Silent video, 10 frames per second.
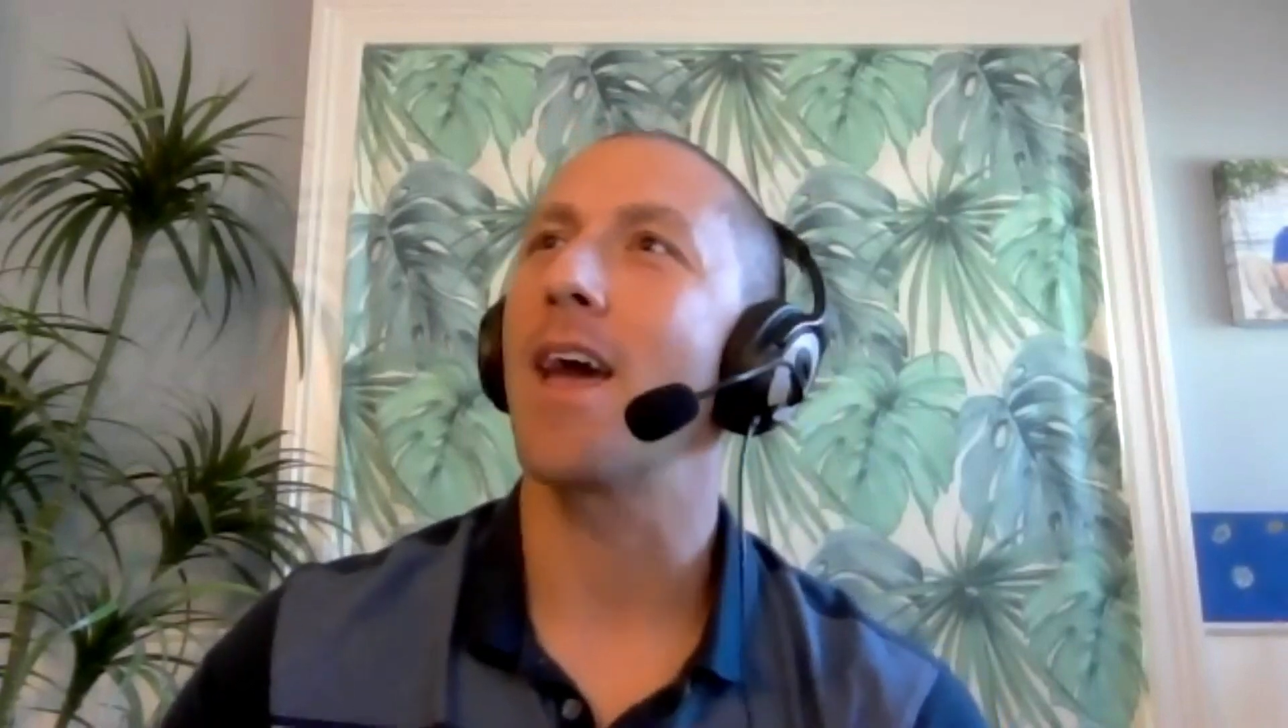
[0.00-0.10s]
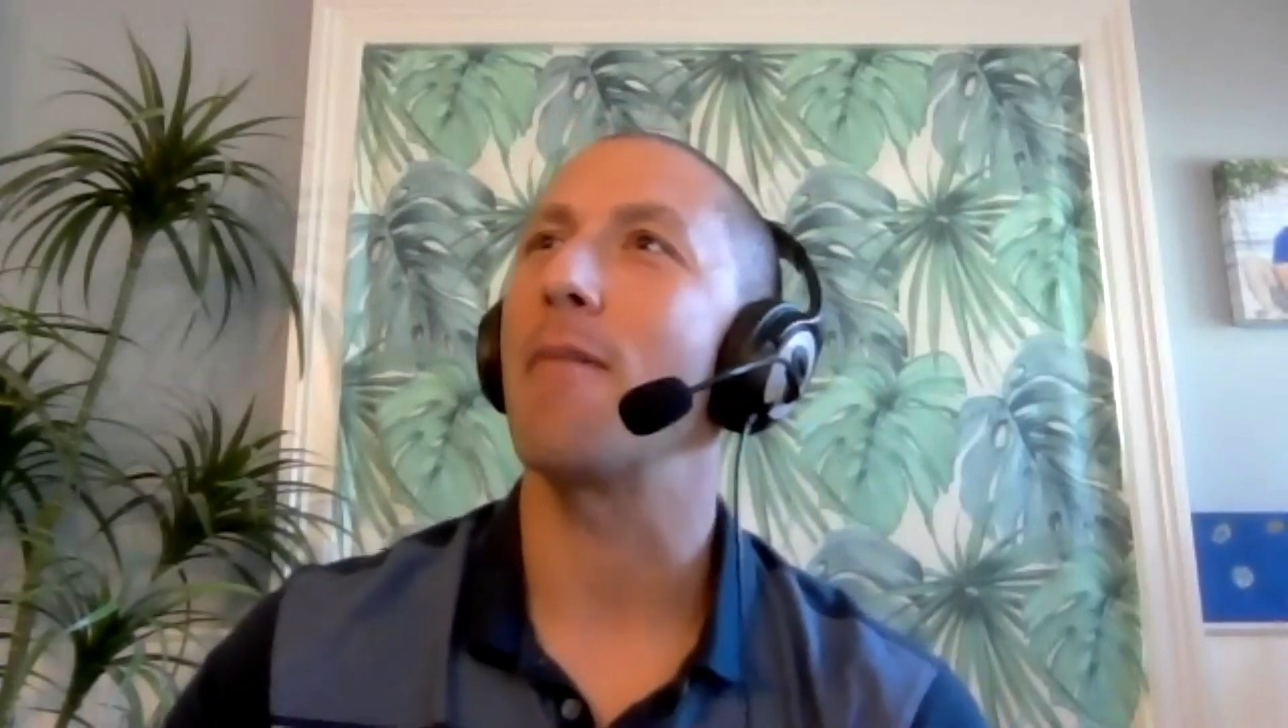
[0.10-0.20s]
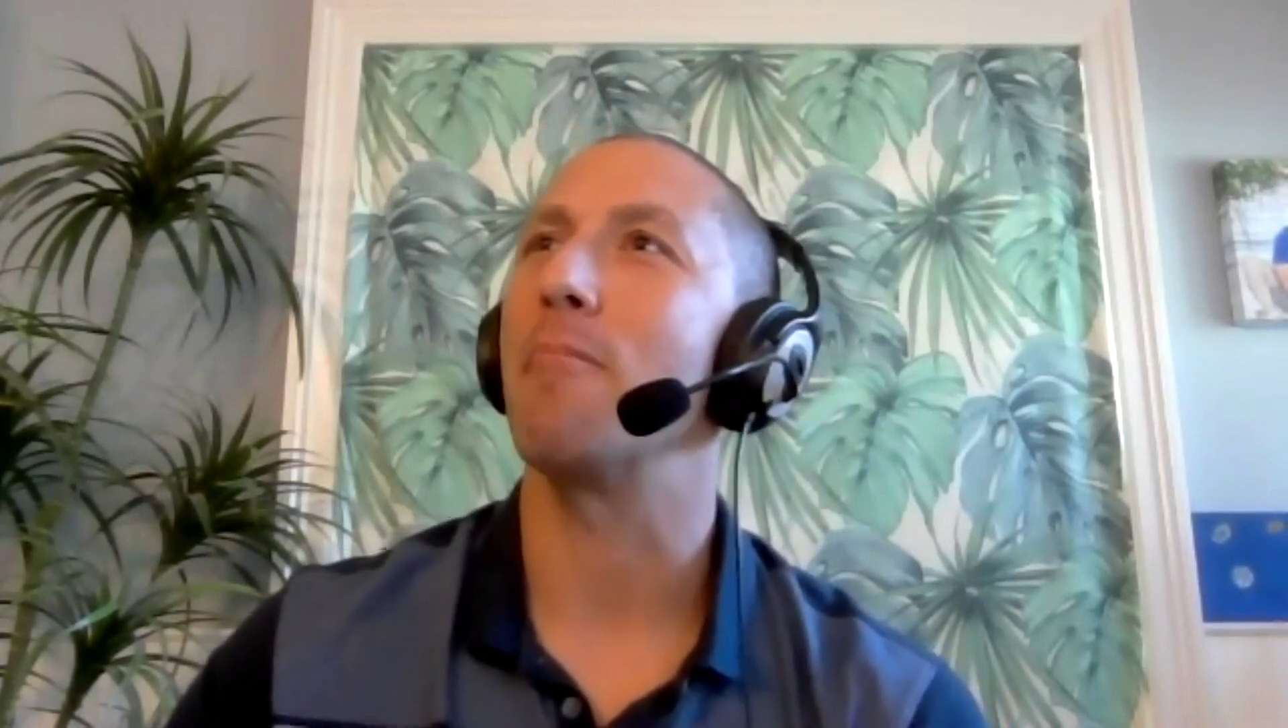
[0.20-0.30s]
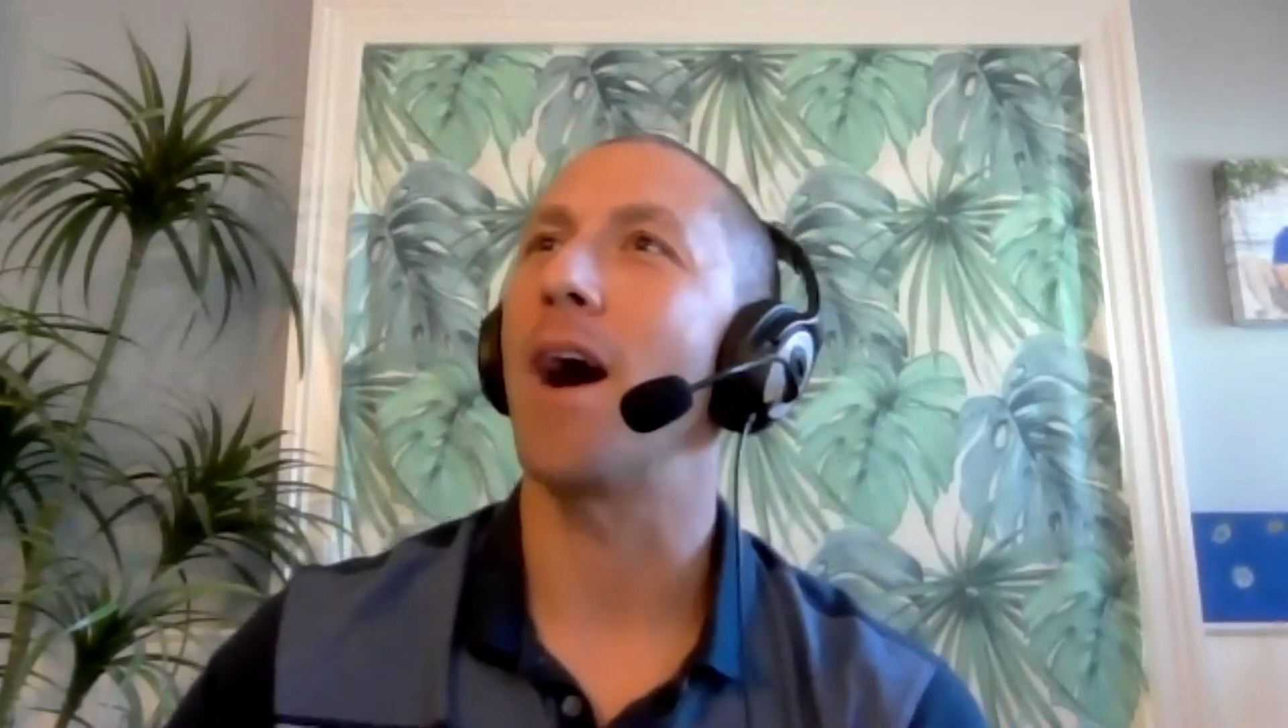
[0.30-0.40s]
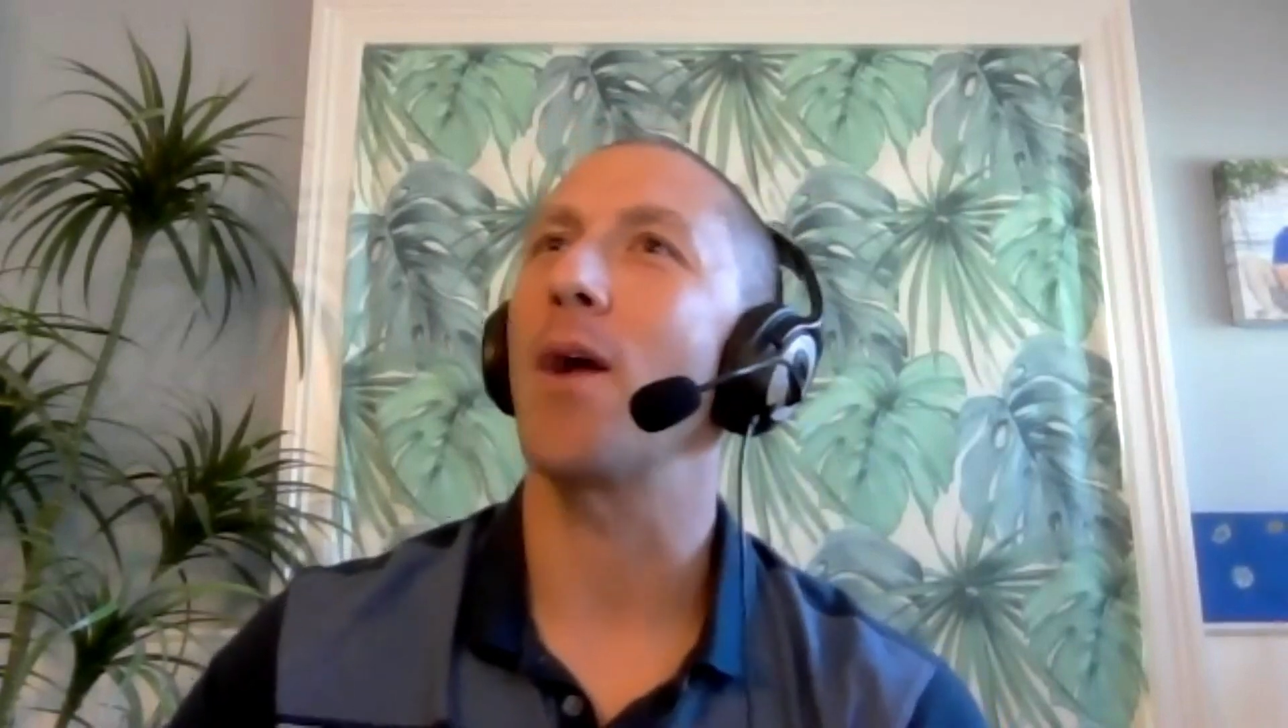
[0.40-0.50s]

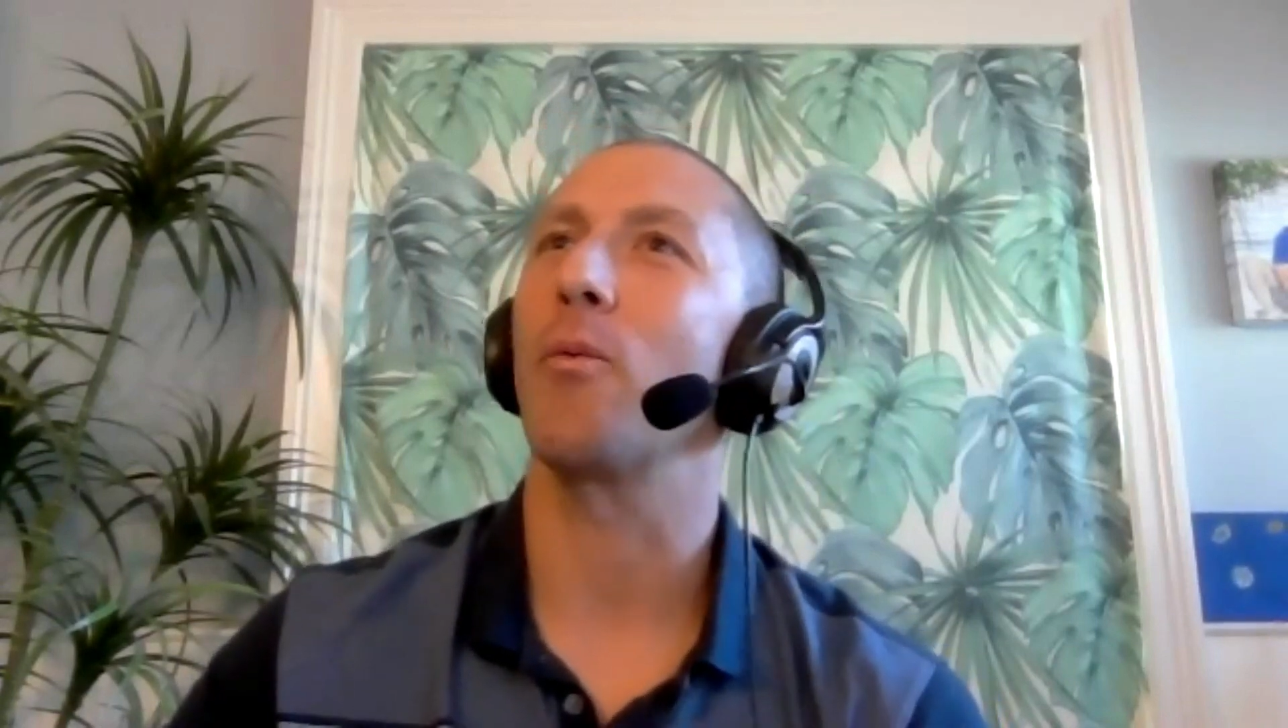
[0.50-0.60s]
and my